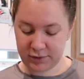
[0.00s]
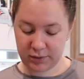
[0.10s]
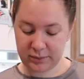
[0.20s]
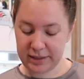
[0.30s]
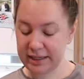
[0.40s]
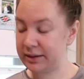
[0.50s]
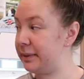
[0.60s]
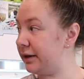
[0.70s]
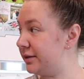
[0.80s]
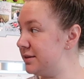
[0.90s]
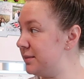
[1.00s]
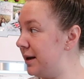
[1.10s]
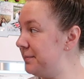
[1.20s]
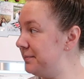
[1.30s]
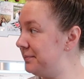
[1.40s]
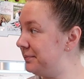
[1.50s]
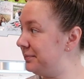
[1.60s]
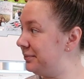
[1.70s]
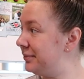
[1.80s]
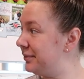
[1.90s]
You gonna make an appearance, Mom?
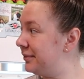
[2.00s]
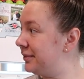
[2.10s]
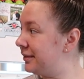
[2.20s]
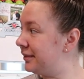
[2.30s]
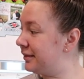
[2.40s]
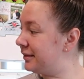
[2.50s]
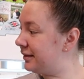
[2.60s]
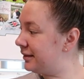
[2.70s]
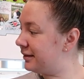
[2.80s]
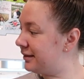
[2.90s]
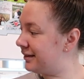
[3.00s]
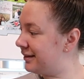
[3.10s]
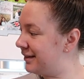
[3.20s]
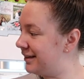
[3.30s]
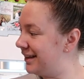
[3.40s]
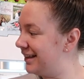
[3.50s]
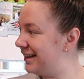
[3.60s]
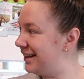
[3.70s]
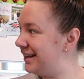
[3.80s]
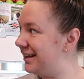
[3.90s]
Uh, I don't think I'm fit to be shown
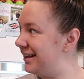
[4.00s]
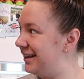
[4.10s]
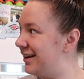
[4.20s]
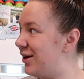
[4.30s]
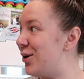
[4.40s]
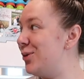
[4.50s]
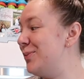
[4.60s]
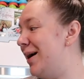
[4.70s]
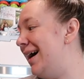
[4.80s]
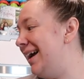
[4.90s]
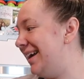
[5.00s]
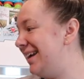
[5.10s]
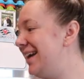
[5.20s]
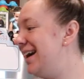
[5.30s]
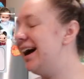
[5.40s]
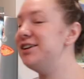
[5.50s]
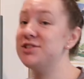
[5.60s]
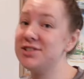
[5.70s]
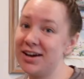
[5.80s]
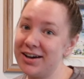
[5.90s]
on camera. Oh my. I
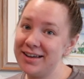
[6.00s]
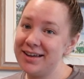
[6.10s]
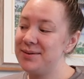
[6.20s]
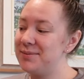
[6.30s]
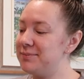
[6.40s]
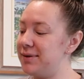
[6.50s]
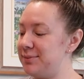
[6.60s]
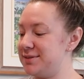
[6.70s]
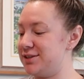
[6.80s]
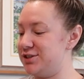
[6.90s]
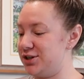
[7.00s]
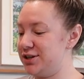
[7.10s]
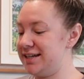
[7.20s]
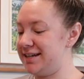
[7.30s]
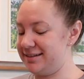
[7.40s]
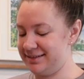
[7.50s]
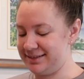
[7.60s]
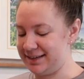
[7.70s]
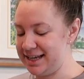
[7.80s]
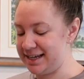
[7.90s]
just saw Mom's dirty
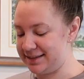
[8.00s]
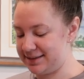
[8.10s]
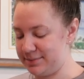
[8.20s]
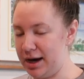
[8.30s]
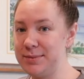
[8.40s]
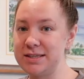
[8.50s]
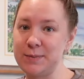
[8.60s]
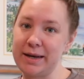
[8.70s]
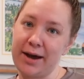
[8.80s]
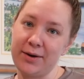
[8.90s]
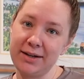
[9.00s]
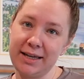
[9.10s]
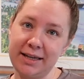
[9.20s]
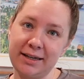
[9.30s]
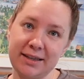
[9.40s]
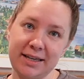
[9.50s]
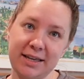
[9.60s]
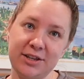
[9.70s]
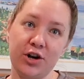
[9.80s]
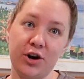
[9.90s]
knees. Mom has been out in
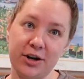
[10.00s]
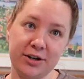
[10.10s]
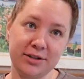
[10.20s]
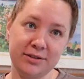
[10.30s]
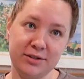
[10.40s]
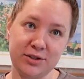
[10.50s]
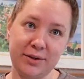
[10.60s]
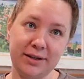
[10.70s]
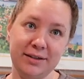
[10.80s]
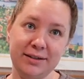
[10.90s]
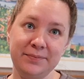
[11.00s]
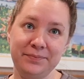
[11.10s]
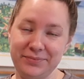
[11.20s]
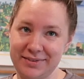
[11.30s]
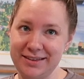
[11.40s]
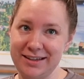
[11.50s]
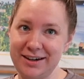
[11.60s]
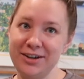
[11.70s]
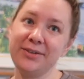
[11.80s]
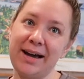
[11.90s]
the yard. Digging!
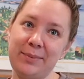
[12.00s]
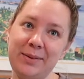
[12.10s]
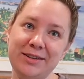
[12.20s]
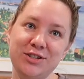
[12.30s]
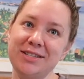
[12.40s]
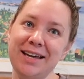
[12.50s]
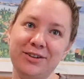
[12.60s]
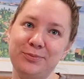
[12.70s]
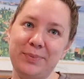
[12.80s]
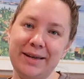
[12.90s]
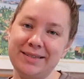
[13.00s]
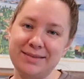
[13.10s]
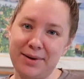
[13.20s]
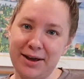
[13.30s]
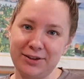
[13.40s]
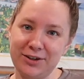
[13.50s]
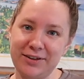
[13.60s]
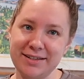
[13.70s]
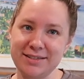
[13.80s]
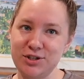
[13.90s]
Are you happy? She's yeah. got a big smile on her
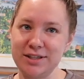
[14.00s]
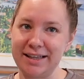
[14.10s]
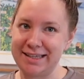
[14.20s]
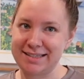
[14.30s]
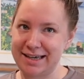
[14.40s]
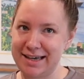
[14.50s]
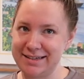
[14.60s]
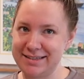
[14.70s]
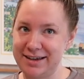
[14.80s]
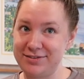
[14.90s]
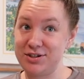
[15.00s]
face. She likes that kind of stuff.